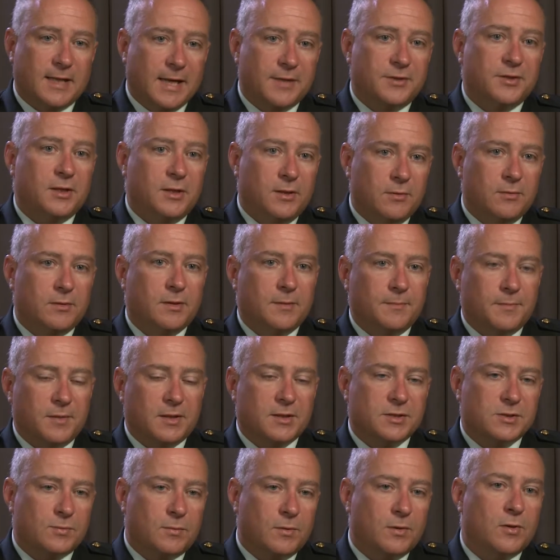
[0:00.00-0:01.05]
at the unit
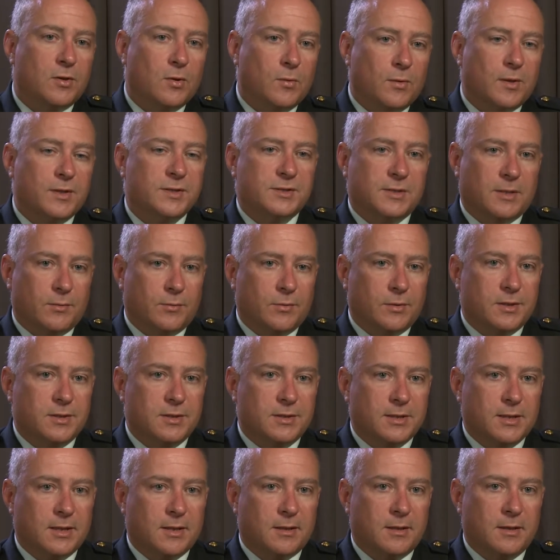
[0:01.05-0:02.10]
because we were the ones that
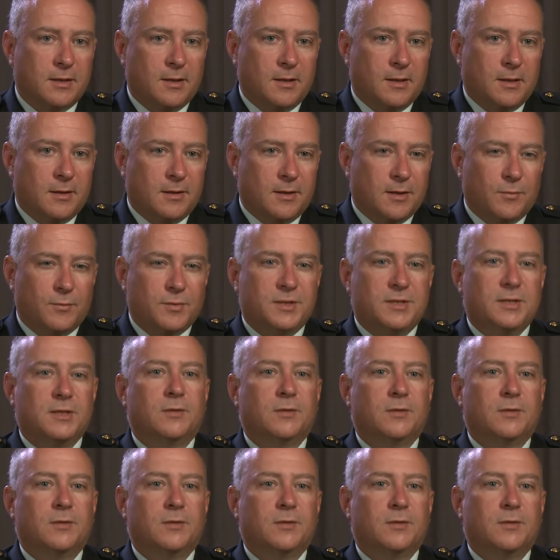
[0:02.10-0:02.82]
would